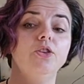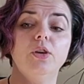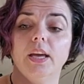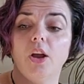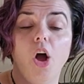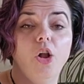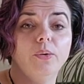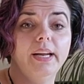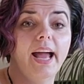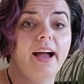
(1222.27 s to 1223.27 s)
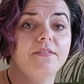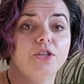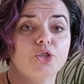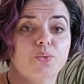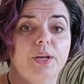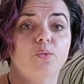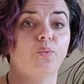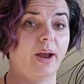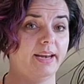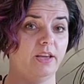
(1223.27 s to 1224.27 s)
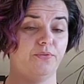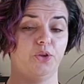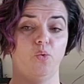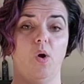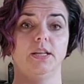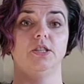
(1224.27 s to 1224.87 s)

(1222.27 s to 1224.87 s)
you can already have the treat ready if you want.